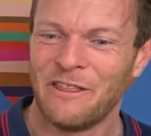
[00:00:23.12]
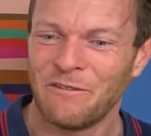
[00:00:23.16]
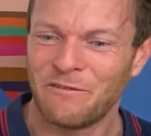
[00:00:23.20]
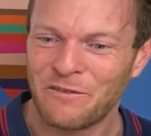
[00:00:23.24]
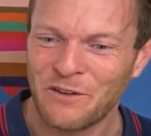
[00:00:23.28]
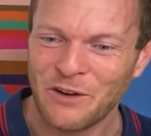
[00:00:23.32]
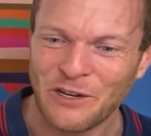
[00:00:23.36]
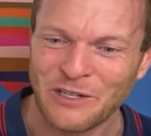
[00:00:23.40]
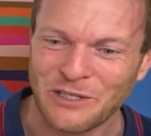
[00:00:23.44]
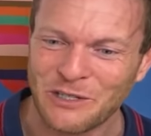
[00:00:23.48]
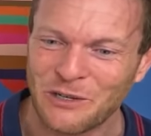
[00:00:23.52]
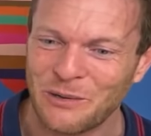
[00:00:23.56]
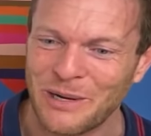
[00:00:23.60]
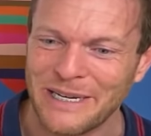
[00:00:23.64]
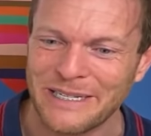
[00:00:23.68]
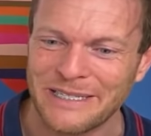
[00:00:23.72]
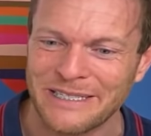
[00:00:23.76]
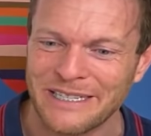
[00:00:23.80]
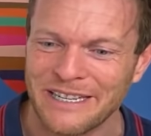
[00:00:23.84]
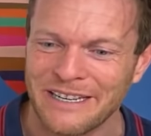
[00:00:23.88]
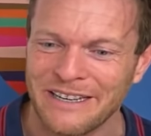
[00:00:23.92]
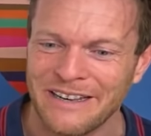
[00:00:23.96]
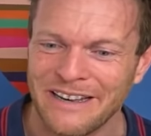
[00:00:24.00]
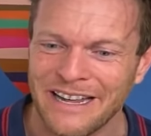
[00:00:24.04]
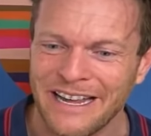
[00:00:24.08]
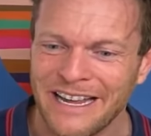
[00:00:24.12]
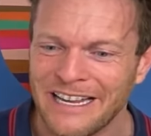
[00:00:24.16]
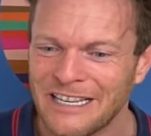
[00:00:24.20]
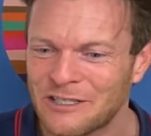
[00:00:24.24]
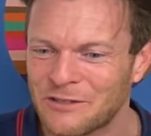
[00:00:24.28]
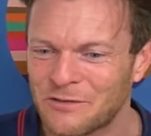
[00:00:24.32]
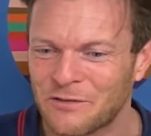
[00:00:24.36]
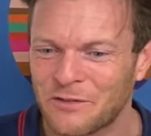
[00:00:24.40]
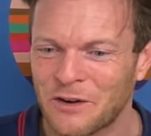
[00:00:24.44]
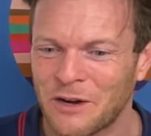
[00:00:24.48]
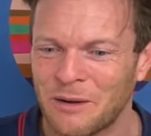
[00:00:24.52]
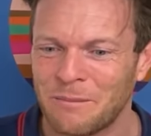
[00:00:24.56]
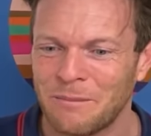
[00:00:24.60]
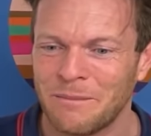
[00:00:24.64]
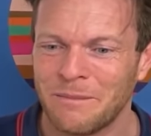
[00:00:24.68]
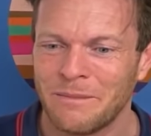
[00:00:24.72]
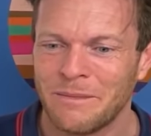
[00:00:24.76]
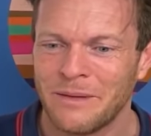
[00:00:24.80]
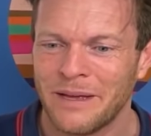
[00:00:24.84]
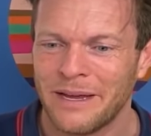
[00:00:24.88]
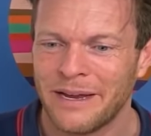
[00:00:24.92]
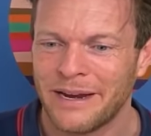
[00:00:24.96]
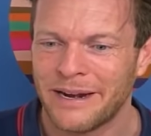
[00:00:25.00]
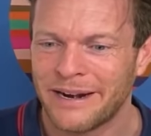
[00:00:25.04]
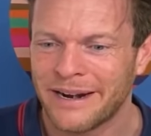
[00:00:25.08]
The first question is from
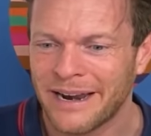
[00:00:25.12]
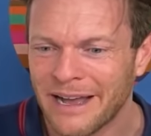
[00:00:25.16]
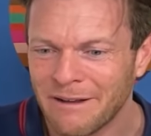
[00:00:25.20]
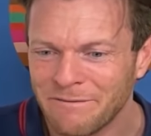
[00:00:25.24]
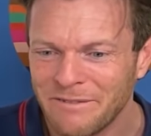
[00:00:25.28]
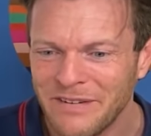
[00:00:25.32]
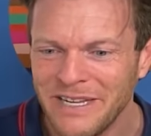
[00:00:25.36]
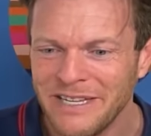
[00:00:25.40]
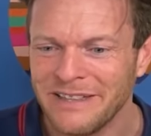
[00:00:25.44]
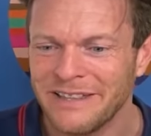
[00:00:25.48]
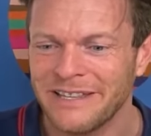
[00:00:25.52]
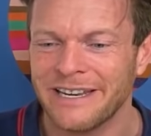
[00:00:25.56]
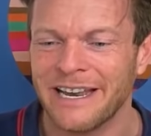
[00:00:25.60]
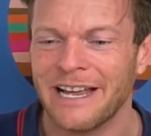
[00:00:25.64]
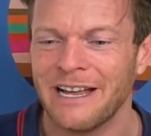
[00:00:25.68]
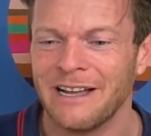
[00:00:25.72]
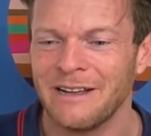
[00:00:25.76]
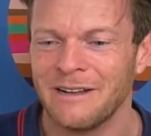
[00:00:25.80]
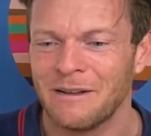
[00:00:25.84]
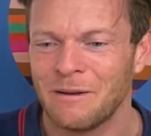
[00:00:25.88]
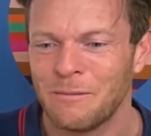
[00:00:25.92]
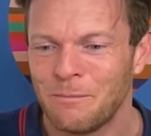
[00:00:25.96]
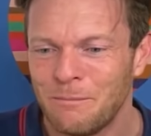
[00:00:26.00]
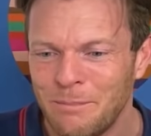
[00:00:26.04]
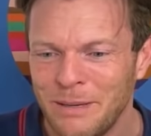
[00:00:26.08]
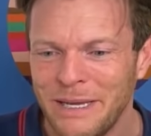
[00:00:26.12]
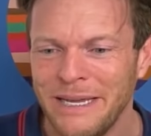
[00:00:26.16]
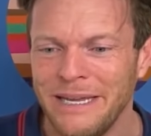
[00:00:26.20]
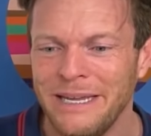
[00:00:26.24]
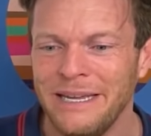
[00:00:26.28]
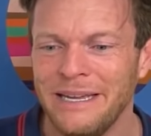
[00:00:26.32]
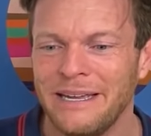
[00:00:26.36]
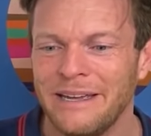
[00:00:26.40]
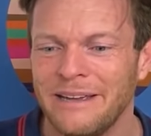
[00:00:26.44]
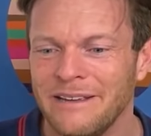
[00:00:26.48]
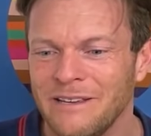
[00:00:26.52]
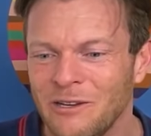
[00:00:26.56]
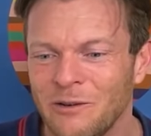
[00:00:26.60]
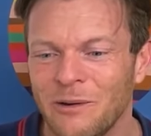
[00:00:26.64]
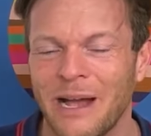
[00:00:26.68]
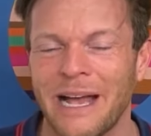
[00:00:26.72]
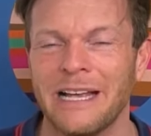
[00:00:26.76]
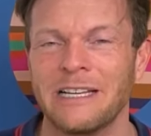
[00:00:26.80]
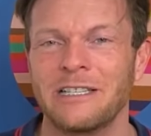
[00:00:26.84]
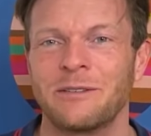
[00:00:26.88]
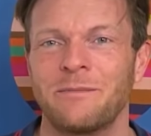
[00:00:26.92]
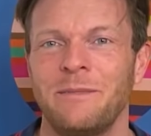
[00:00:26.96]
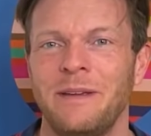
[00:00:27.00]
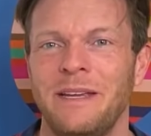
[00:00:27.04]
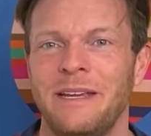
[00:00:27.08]
Ravindra B. You
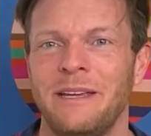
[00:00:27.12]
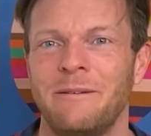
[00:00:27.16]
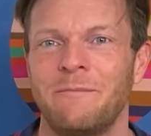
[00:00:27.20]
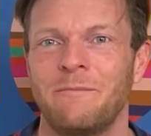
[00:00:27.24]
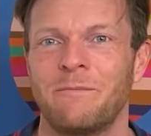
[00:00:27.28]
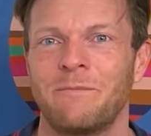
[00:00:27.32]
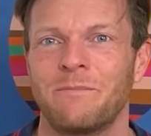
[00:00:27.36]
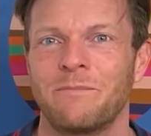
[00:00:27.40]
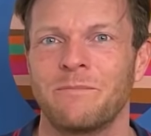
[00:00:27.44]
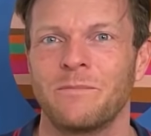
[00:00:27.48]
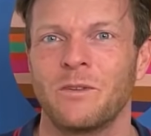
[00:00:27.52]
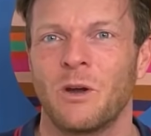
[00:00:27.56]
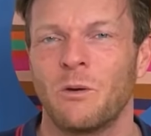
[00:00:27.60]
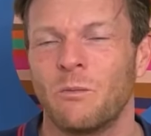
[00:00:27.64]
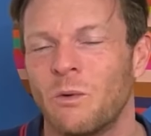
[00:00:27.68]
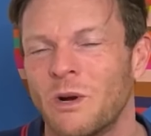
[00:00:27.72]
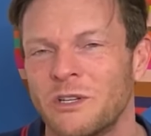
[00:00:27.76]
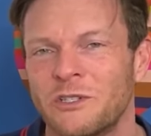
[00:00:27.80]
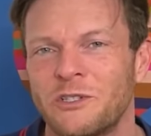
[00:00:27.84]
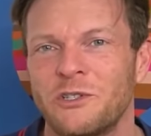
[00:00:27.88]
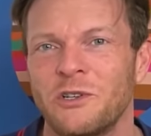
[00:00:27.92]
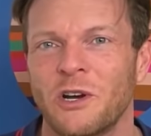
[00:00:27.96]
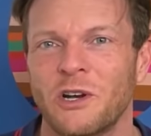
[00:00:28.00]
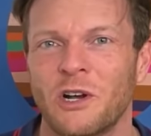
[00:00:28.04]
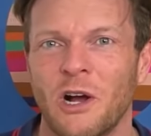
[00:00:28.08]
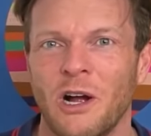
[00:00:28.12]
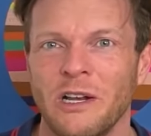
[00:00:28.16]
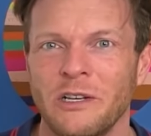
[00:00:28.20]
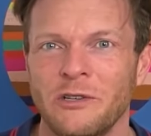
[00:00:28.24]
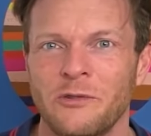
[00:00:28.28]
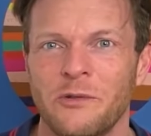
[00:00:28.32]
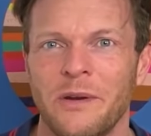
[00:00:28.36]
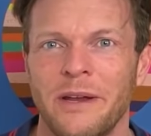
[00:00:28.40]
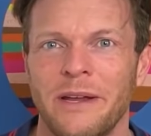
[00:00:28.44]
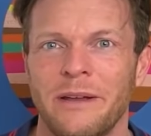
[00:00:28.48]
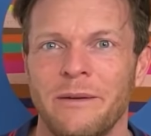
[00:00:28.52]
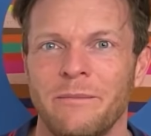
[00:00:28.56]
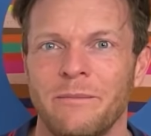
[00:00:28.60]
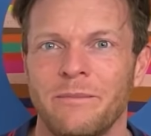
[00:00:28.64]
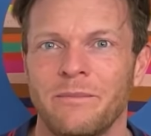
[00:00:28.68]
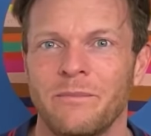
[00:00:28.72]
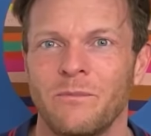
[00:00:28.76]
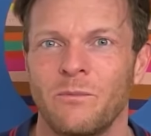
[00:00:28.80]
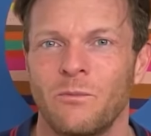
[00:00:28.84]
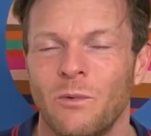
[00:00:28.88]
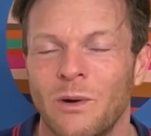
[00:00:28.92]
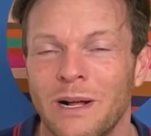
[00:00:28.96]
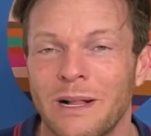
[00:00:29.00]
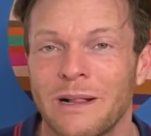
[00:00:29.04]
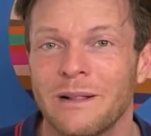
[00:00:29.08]
ask me, what's your country?
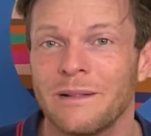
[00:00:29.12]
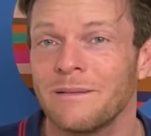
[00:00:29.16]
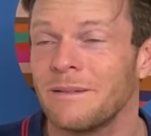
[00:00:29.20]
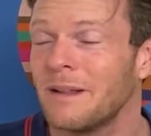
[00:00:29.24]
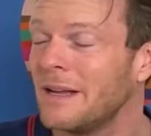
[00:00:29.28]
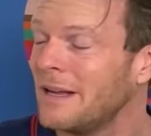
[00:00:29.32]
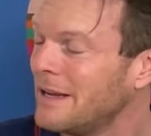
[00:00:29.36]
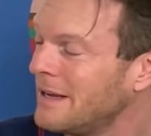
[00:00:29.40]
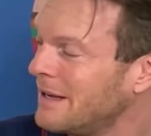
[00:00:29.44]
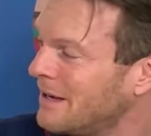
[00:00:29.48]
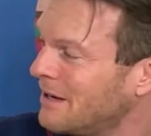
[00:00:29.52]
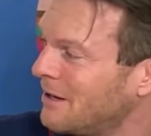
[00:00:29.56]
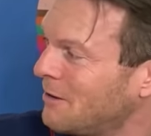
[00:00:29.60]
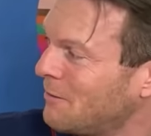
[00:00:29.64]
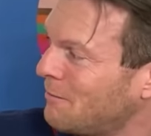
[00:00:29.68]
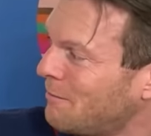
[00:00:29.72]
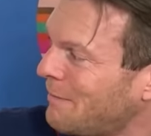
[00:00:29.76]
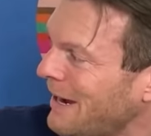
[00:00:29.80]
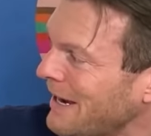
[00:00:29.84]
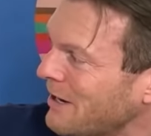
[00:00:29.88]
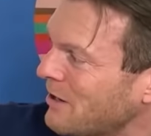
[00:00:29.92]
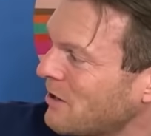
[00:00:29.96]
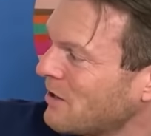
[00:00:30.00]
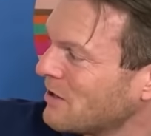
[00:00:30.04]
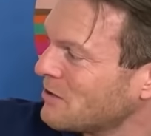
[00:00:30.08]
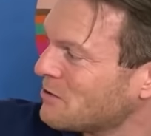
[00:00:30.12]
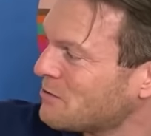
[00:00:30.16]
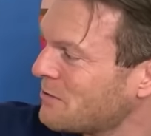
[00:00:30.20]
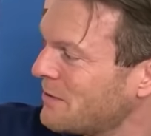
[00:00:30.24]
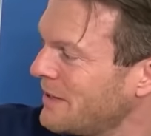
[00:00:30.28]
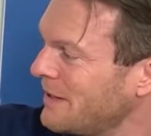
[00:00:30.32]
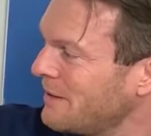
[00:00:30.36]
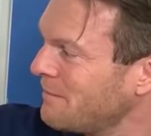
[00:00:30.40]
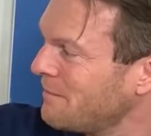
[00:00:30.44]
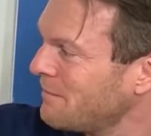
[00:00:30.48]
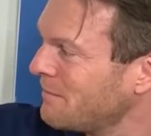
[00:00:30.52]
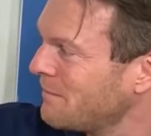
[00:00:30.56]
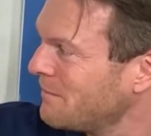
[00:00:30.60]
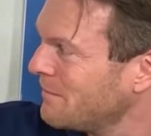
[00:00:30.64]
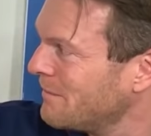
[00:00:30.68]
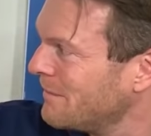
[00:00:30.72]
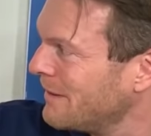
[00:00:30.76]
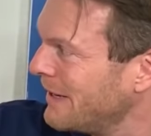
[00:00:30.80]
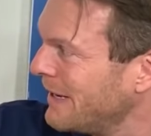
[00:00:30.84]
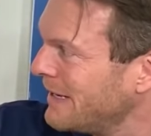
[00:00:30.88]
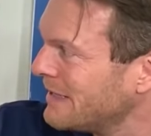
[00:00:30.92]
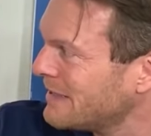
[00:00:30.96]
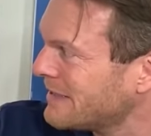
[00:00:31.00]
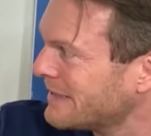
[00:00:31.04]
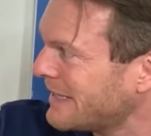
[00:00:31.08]
Well, my country
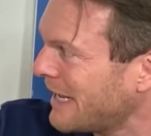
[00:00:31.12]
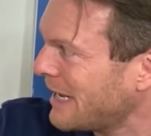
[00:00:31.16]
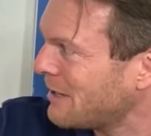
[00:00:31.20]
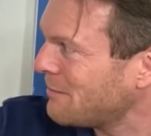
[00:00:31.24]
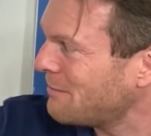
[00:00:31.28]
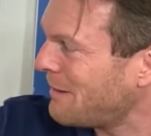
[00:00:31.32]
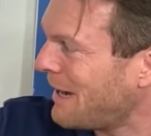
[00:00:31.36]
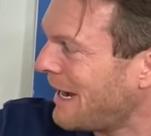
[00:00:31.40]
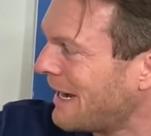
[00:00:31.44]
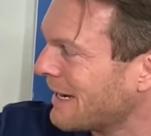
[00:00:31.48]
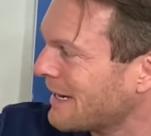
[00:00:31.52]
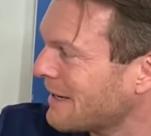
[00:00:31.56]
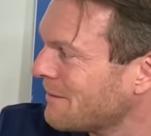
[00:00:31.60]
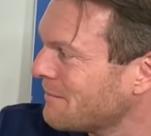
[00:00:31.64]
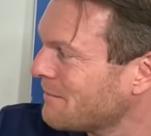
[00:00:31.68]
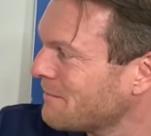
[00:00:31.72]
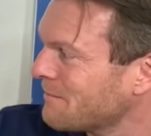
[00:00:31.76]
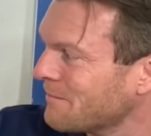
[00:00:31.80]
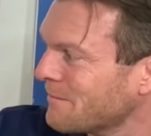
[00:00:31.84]
is Denmark.